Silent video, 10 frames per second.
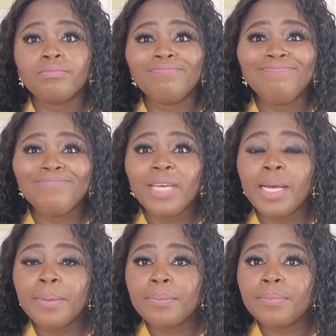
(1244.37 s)

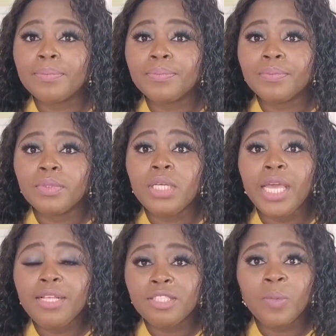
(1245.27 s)
um in
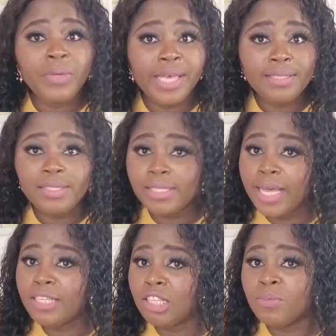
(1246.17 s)
some cases, at
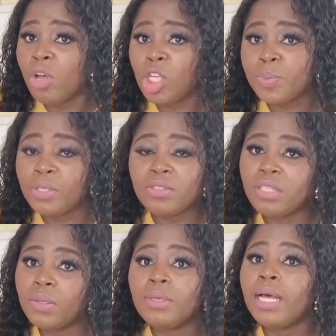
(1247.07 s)
some hospitals, they
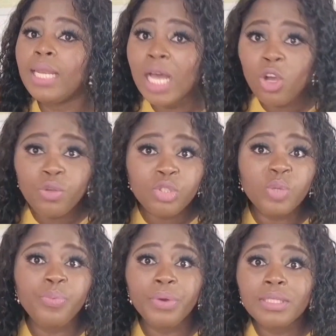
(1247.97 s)
don't allow you to
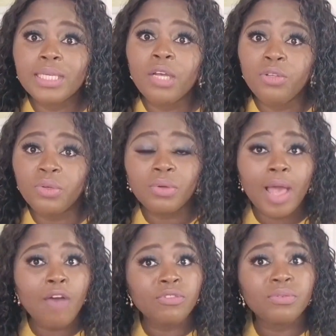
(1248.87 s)
print out. You're going to
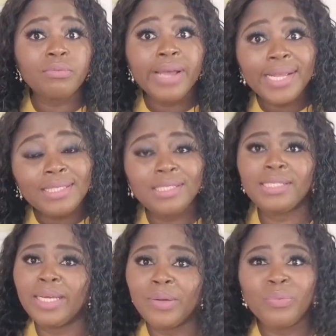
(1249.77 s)
have to write it
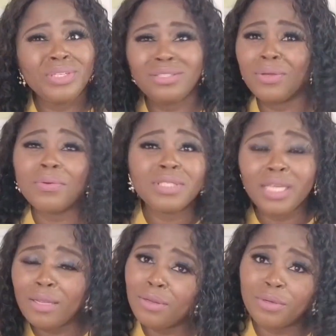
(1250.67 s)
down, which is going to take a
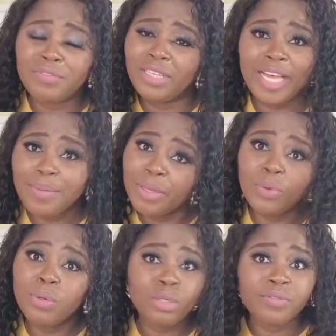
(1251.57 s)
lot of time, a whole
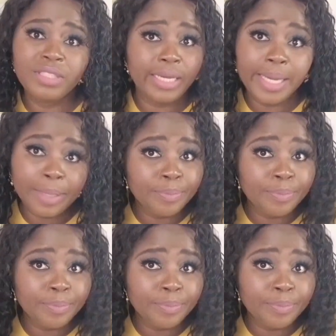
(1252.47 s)
lot of time.